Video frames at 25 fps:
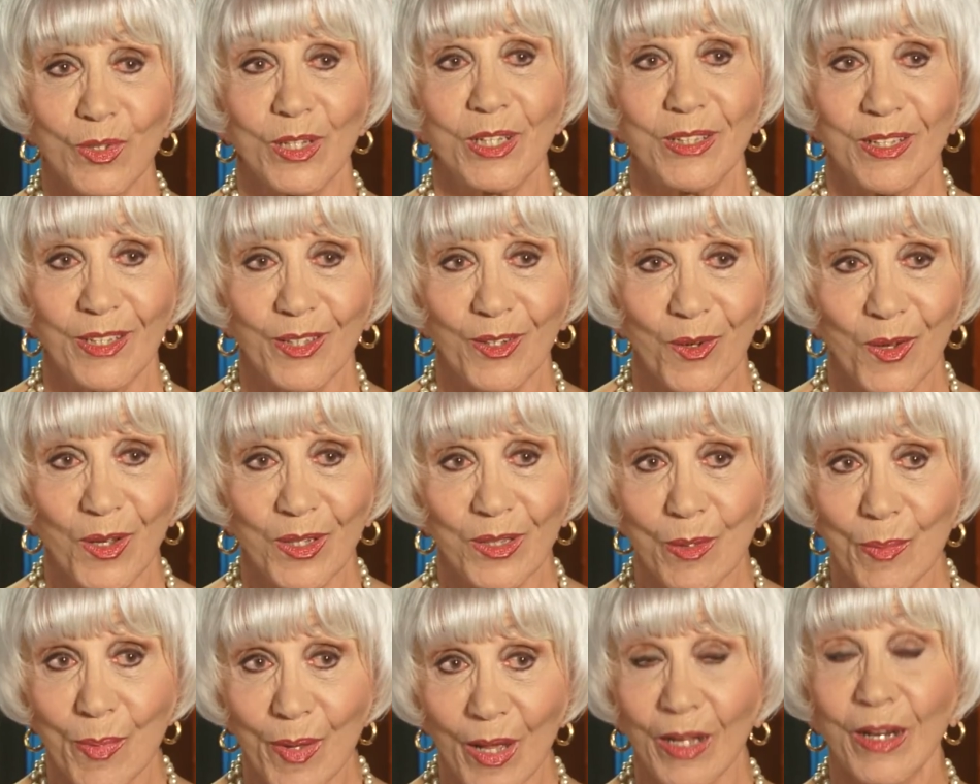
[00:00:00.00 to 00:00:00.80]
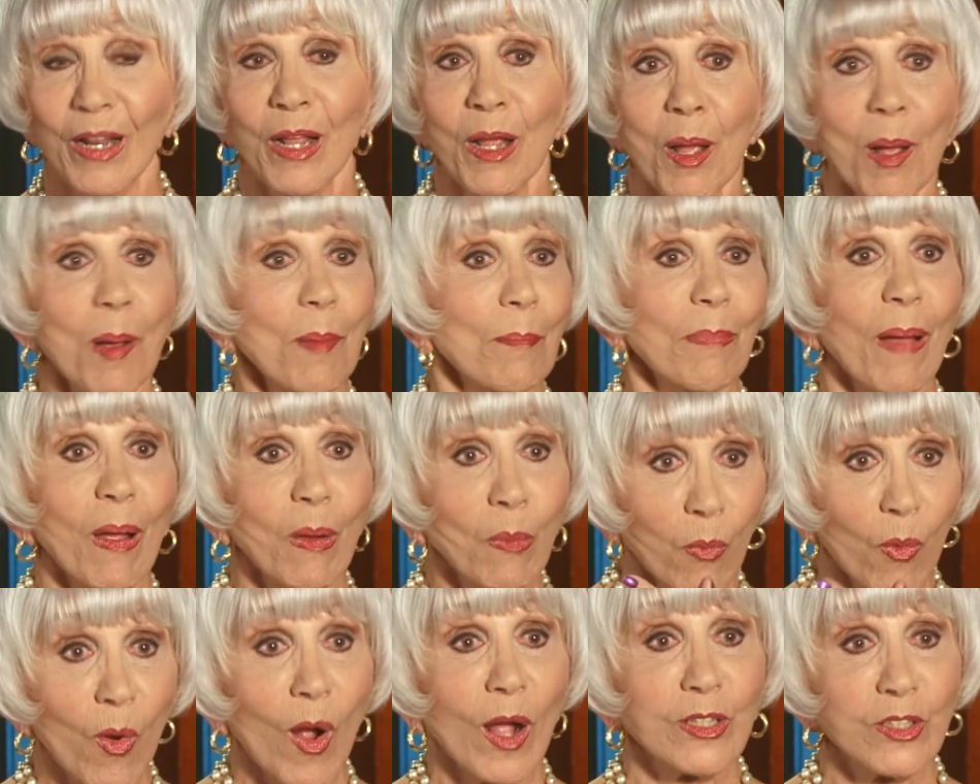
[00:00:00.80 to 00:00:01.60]
really all about? By
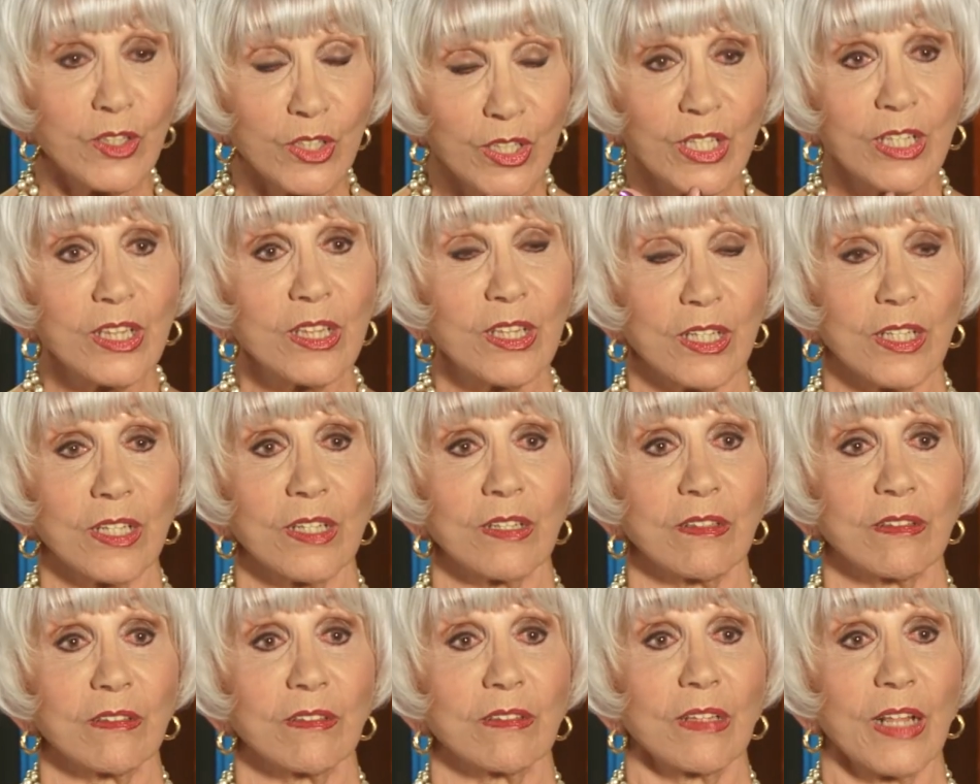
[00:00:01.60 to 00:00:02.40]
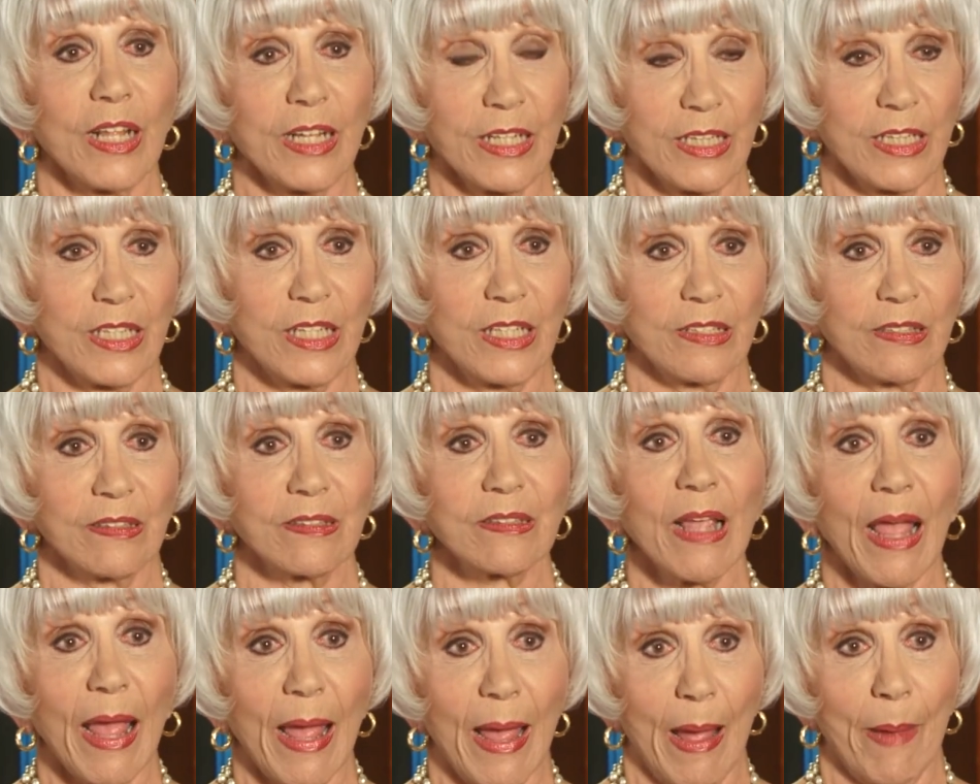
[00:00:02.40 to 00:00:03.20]
watching things like
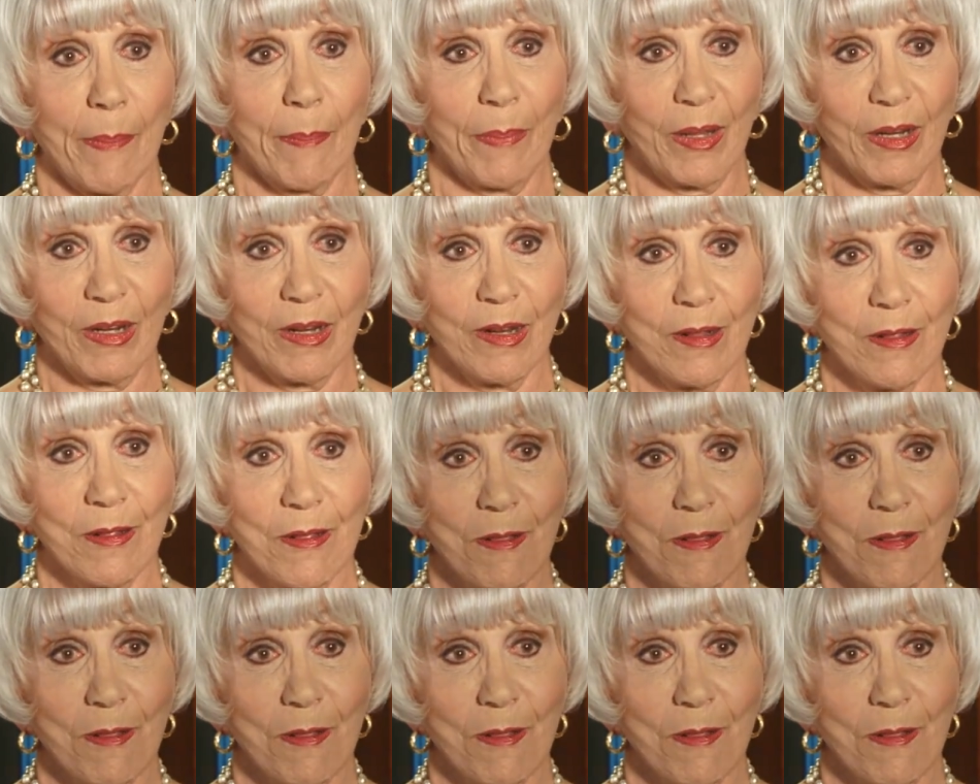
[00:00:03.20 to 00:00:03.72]
this happen.